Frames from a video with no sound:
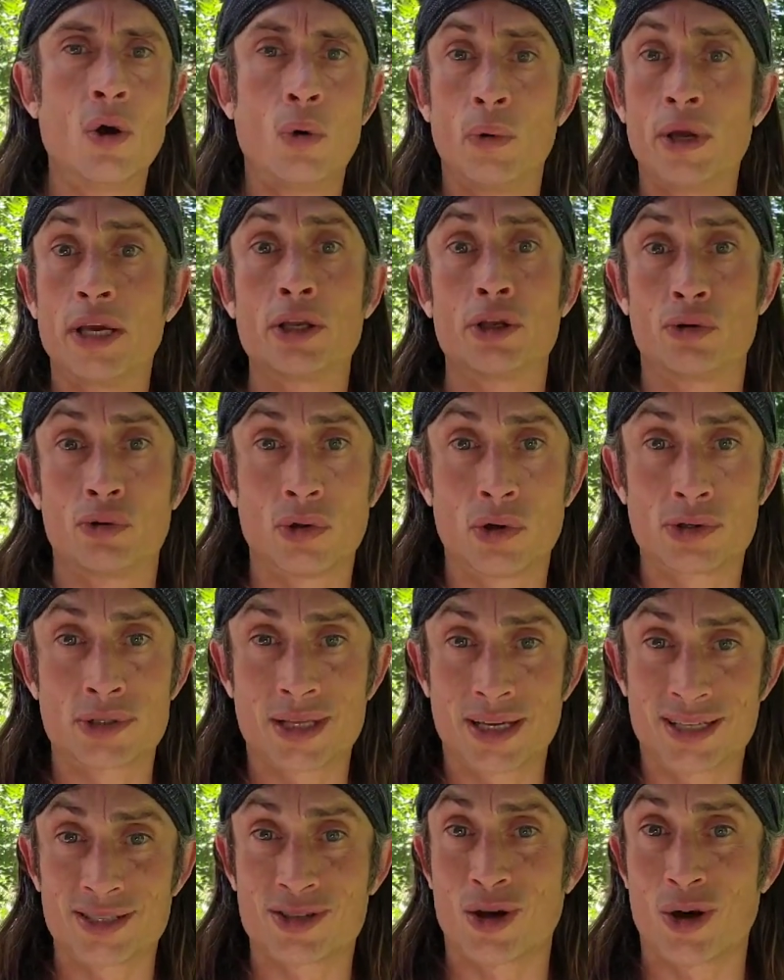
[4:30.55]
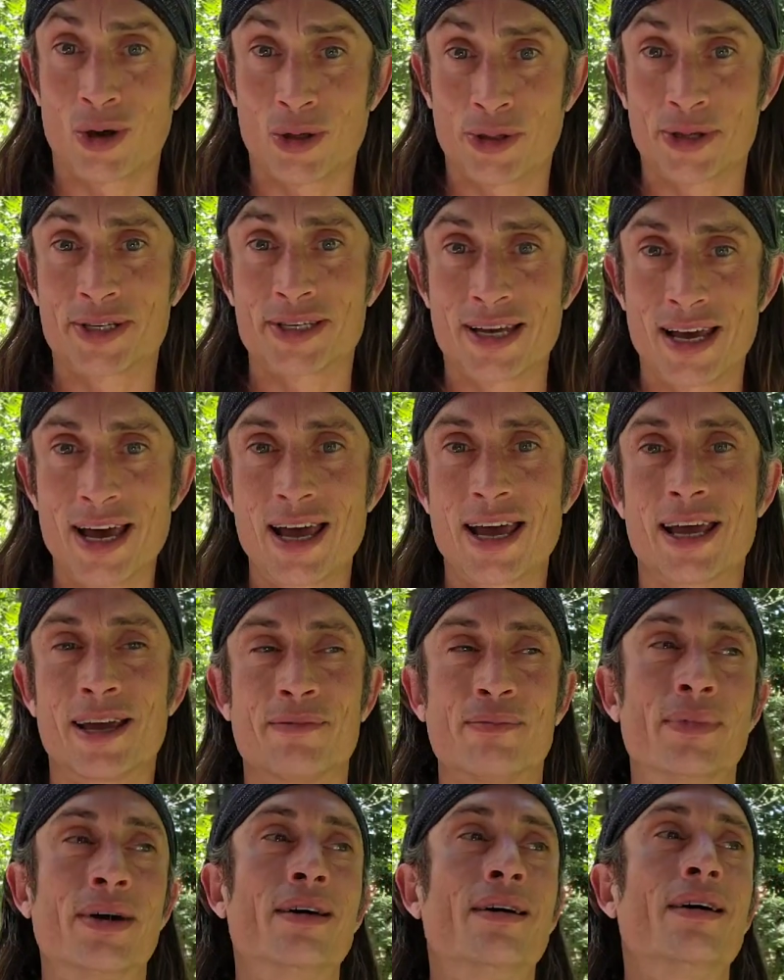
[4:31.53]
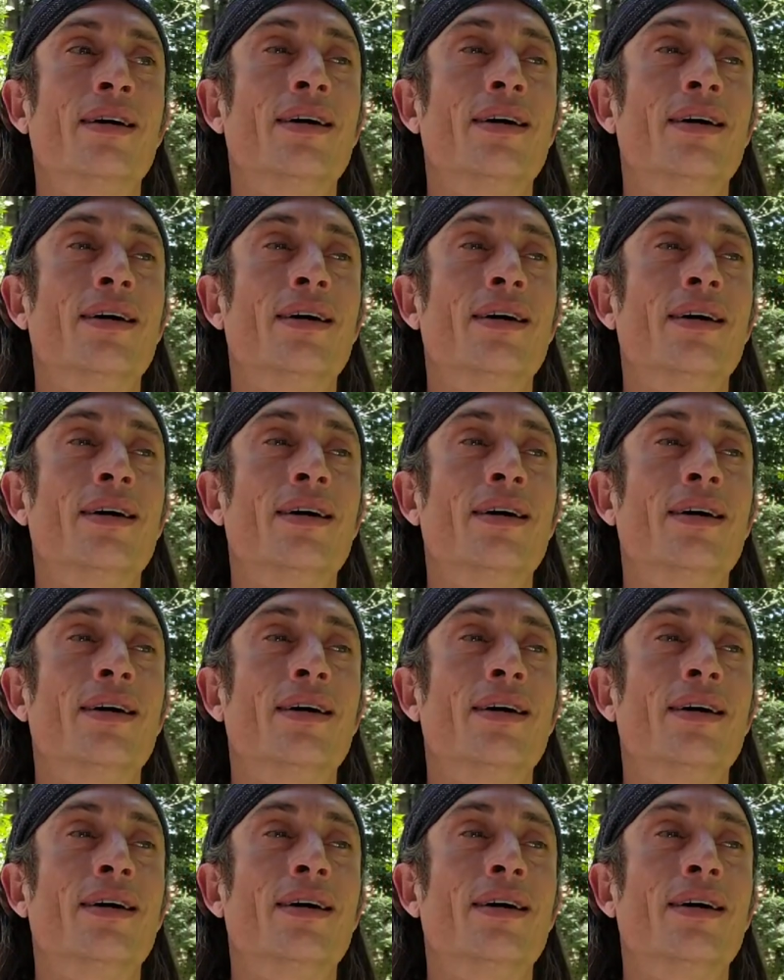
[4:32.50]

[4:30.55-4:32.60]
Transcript: we can do those things all the time.